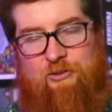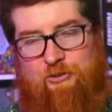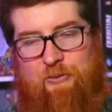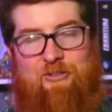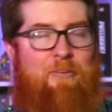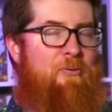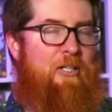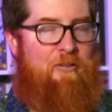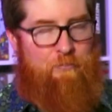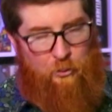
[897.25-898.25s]
There's ways to
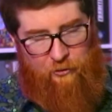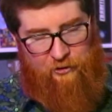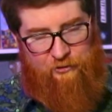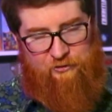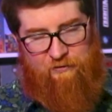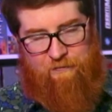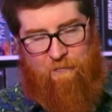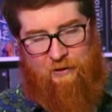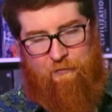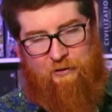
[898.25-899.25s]
upgrade your boards
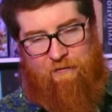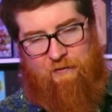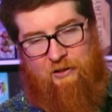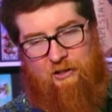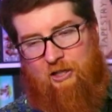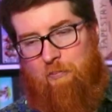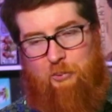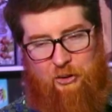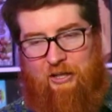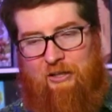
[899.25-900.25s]
with
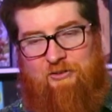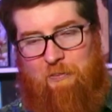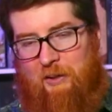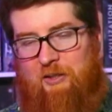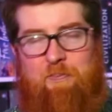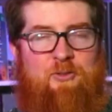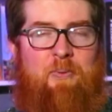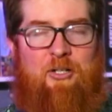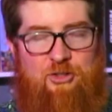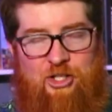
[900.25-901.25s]
buildings that make spots